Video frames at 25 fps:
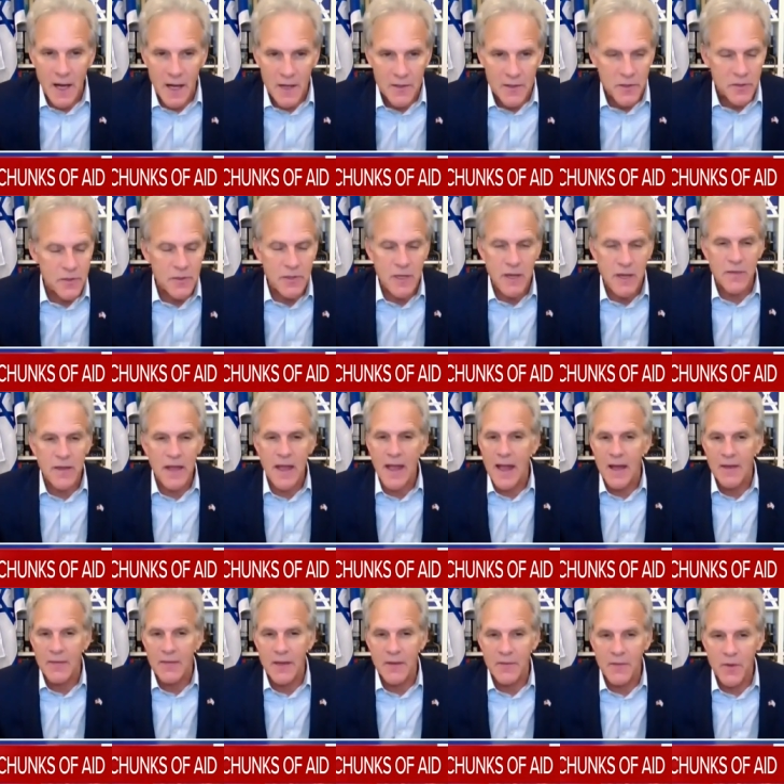hostages. They
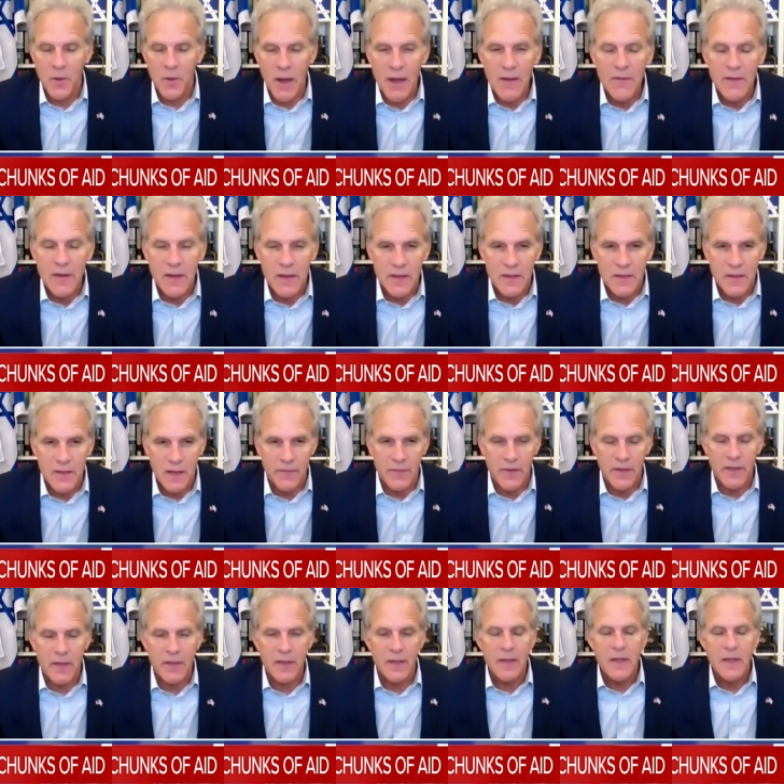have no evidence of
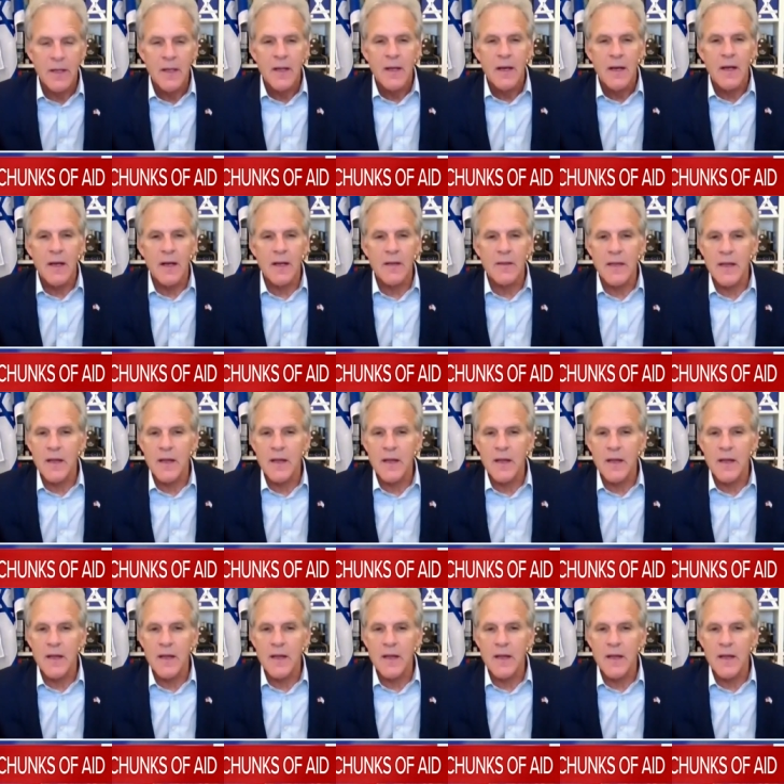it.